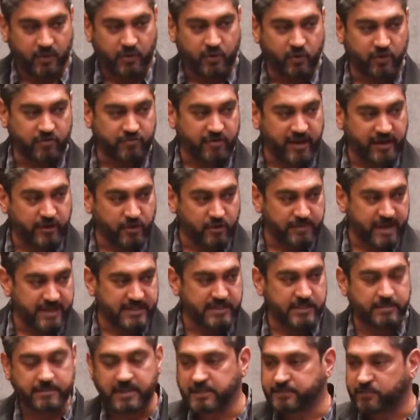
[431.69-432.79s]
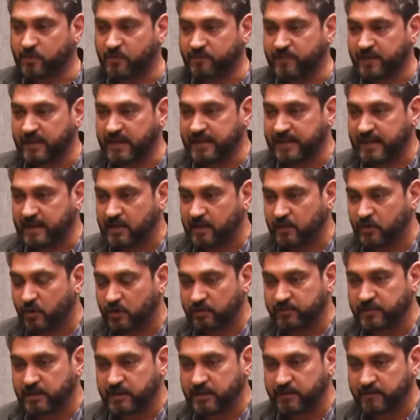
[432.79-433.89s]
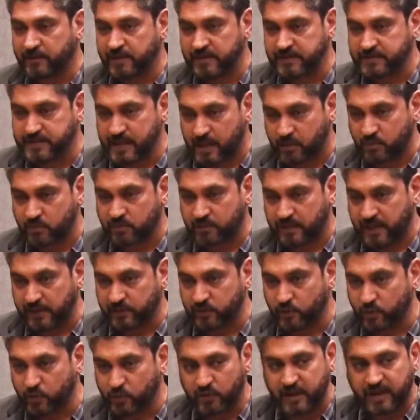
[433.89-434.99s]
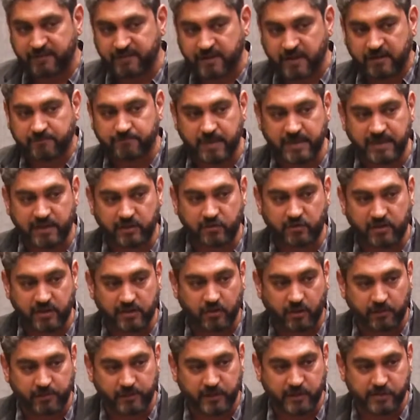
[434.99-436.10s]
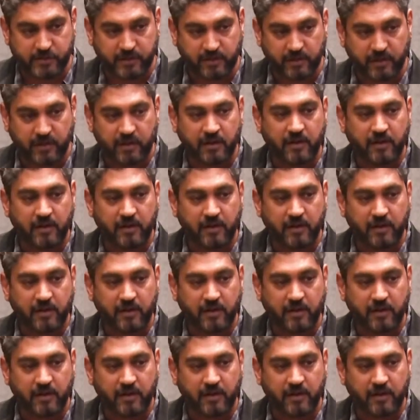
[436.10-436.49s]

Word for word: who are trying to maximize profit and take a lot of the dividends out, and you don't have enough money to run the operation,